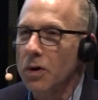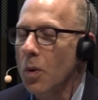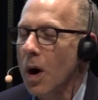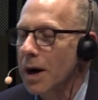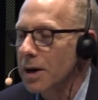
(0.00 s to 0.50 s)

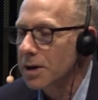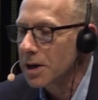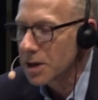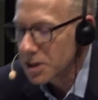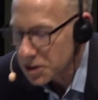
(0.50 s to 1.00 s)
required.
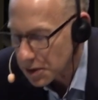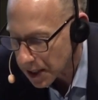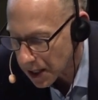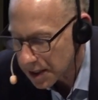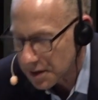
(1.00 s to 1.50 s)
So
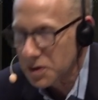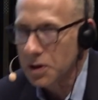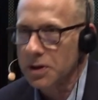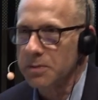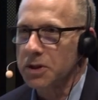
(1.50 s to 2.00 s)
they kind of
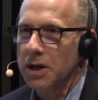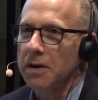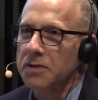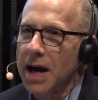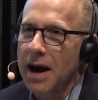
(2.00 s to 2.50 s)
took
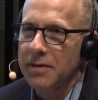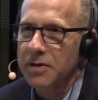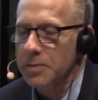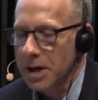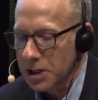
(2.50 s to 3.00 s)
themselves out of
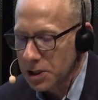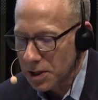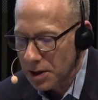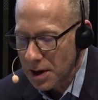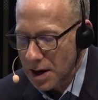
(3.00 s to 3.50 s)
the
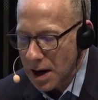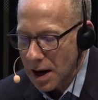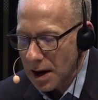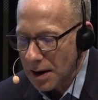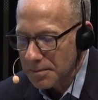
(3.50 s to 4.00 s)
picture.
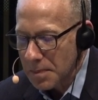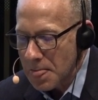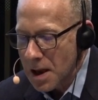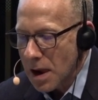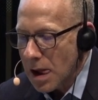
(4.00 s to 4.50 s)
Um,
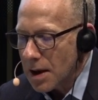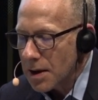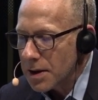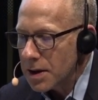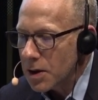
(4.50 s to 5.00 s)

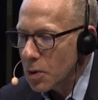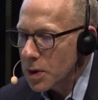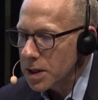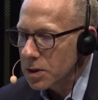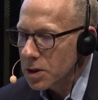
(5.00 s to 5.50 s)
you know,
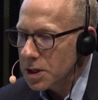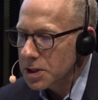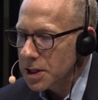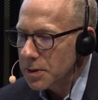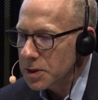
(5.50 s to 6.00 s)
we
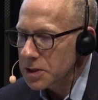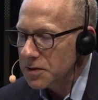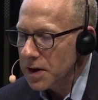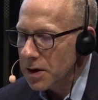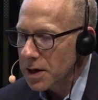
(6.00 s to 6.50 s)
looked, it was
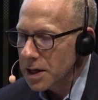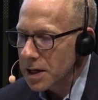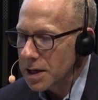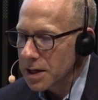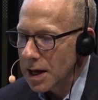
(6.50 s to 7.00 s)

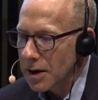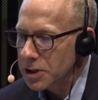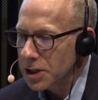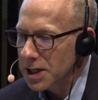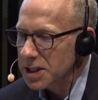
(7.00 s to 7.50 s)
very, how
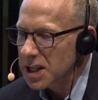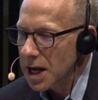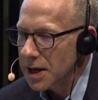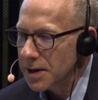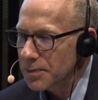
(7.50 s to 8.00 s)
shall I
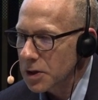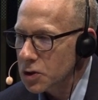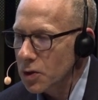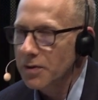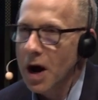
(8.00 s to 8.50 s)
say,
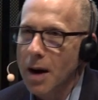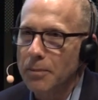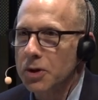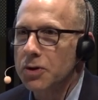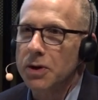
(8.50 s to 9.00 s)
sort of
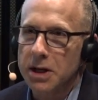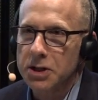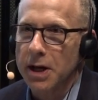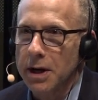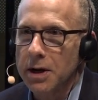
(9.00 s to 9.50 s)

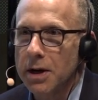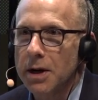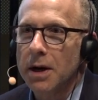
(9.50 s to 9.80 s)
opportunistic.